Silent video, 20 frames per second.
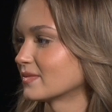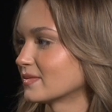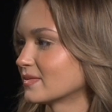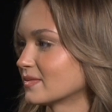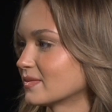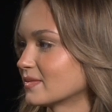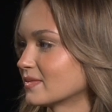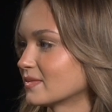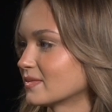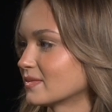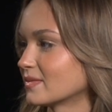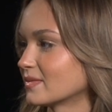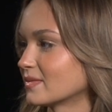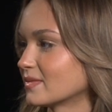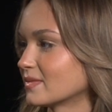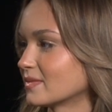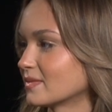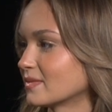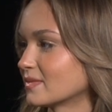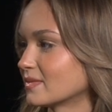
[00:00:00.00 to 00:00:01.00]

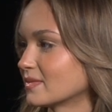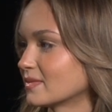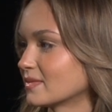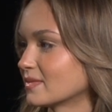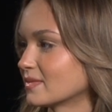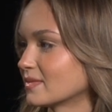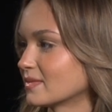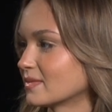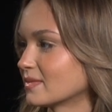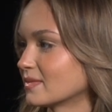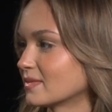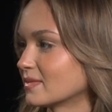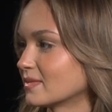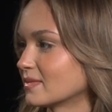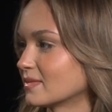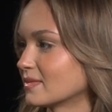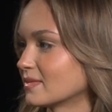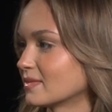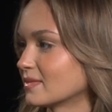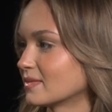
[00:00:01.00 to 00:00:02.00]

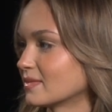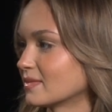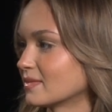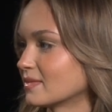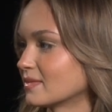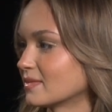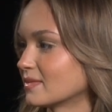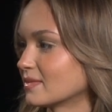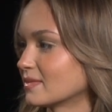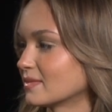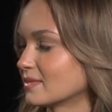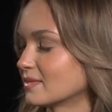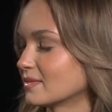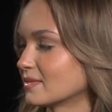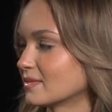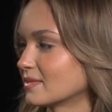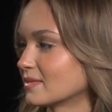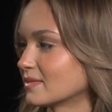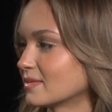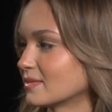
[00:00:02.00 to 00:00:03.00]

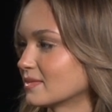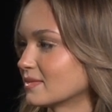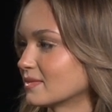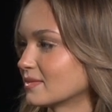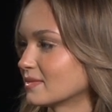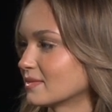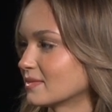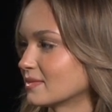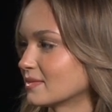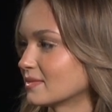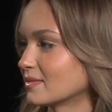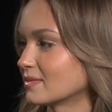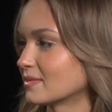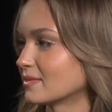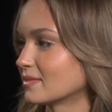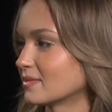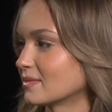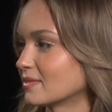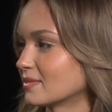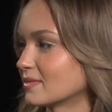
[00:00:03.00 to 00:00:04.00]

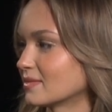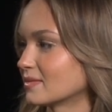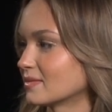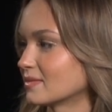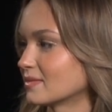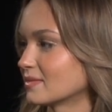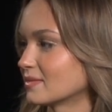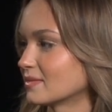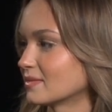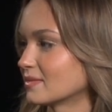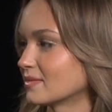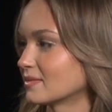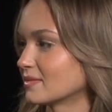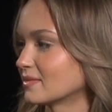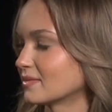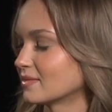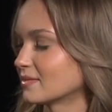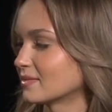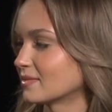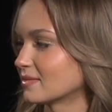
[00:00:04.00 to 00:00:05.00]

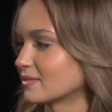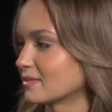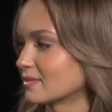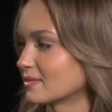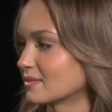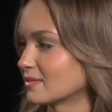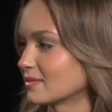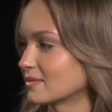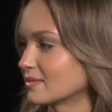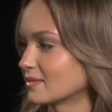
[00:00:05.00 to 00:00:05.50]
(silent)